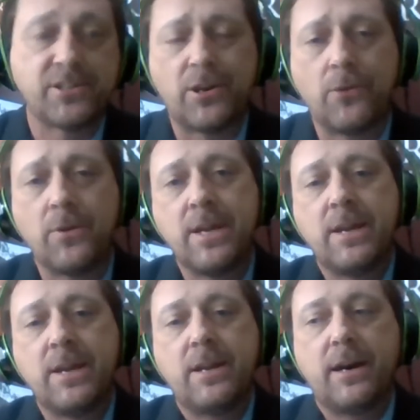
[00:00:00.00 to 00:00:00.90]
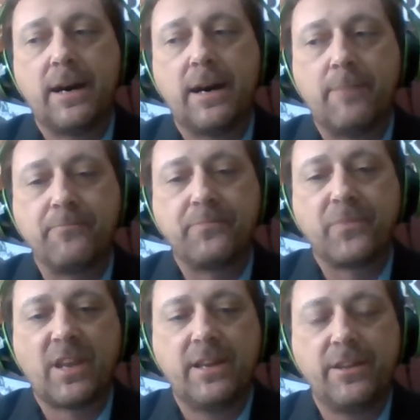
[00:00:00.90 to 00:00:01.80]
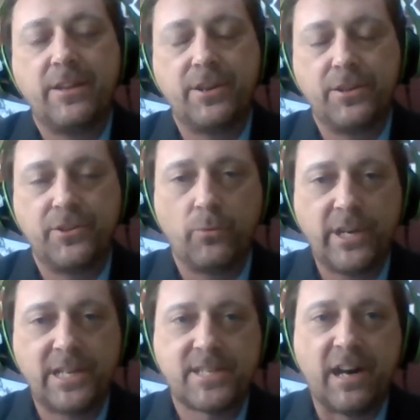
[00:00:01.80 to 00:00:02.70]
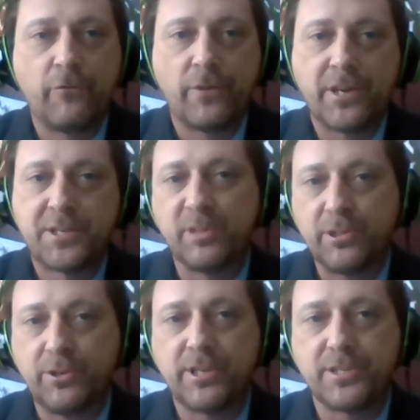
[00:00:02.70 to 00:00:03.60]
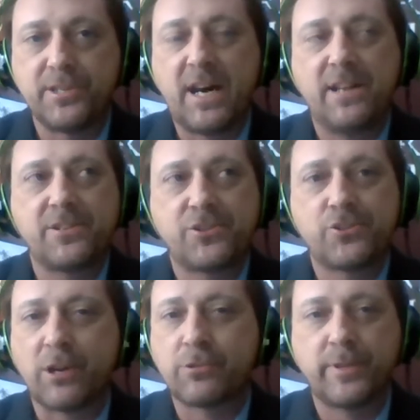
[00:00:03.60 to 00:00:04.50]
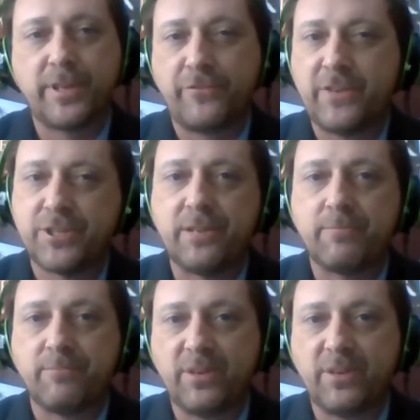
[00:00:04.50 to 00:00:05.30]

So um, the, the wood itself, when it's blued, is not structurally deficient,